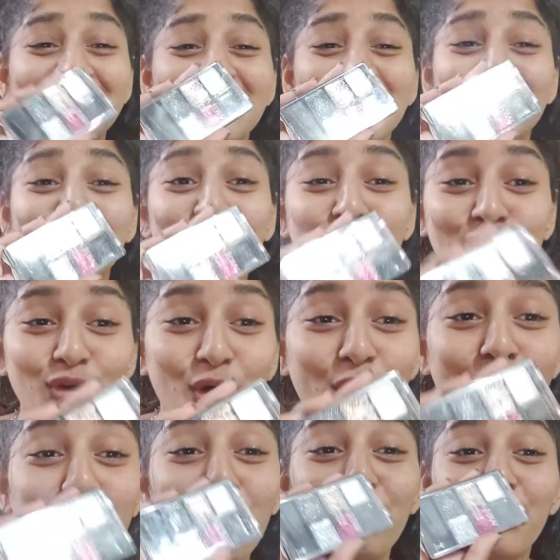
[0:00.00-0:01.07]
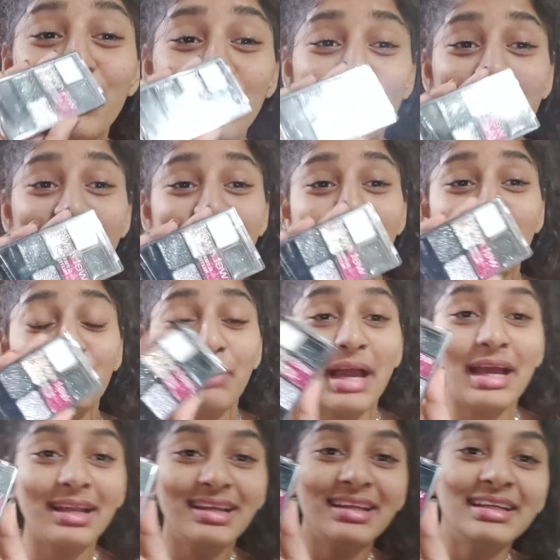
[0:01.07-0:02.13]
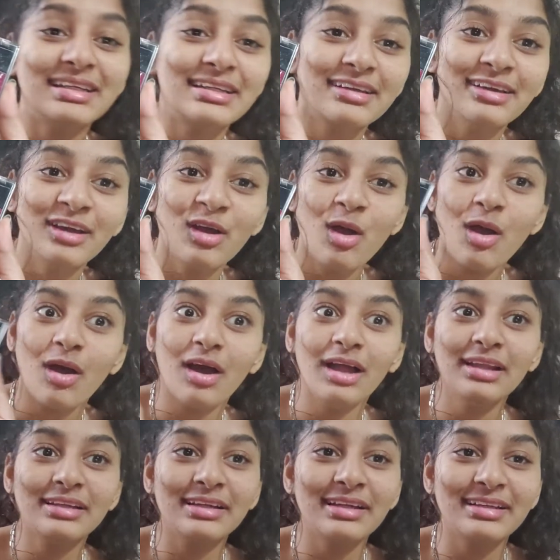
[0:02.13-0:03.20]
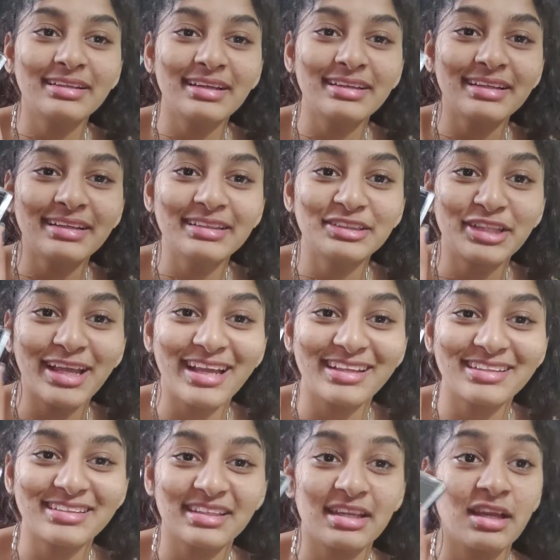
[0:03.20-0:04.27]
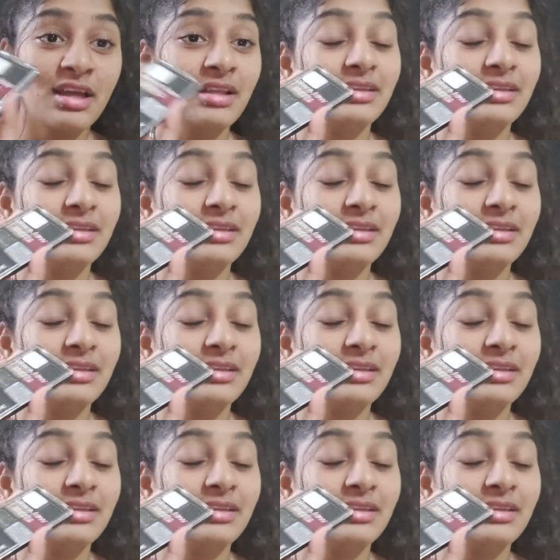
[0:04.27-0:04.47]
This is so beautiful palette, all glittery shades.